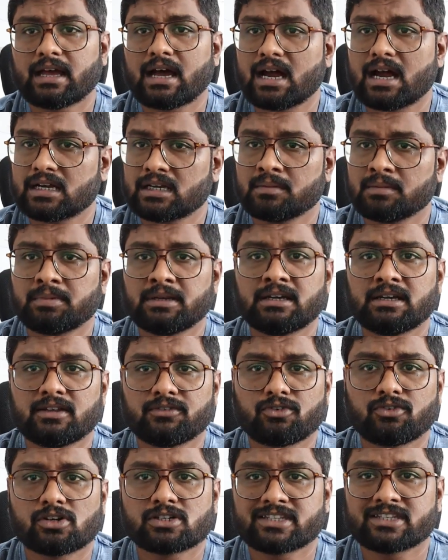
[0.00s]
R T P
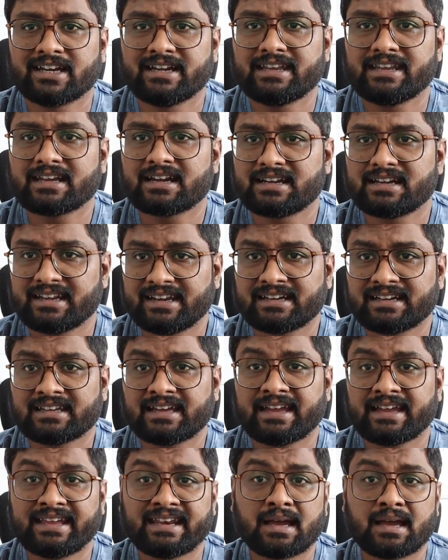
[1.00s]
default sending a
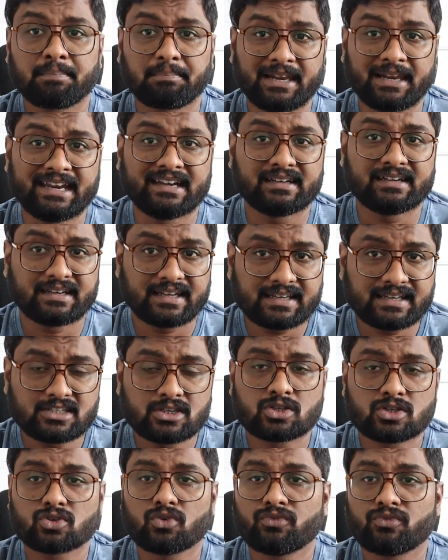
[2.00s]
data in a plain
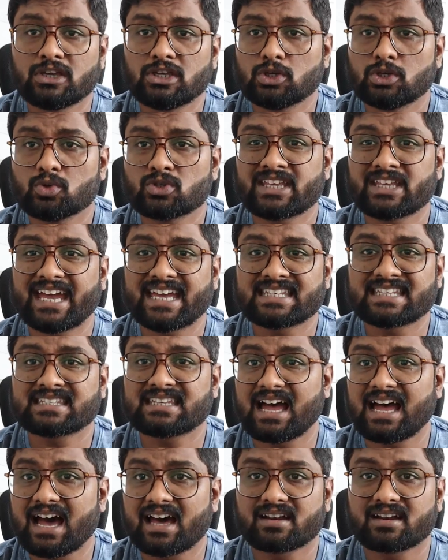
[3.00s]
text, so we use S
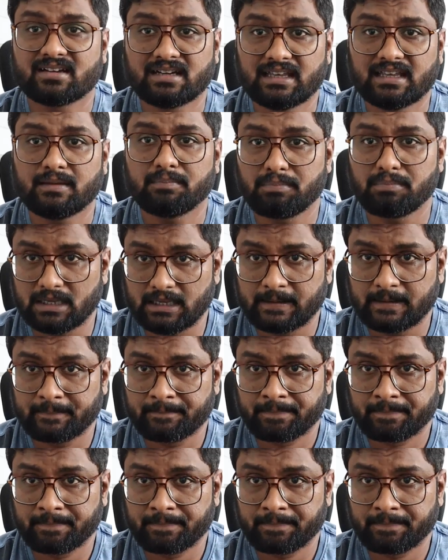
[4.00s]
R T P.